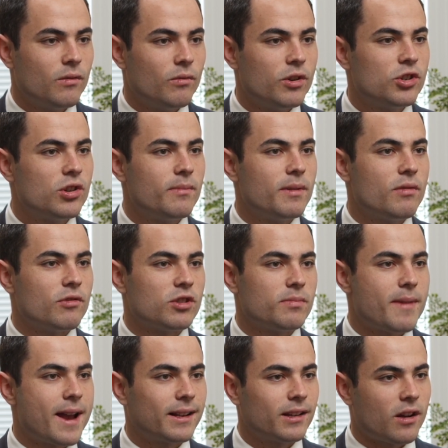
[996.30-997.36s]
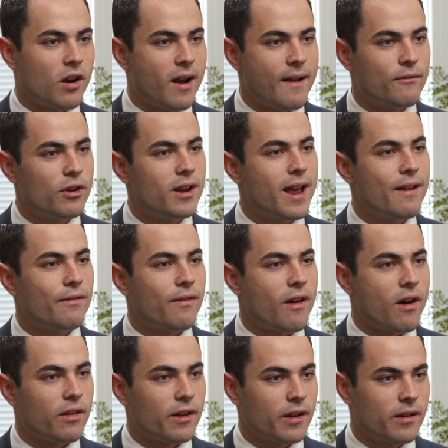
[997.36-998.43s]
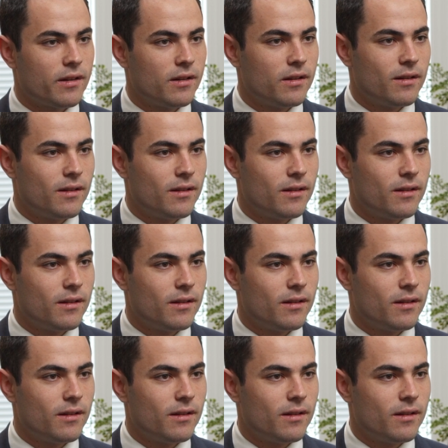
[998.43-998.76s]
We should be respecting our everyday father.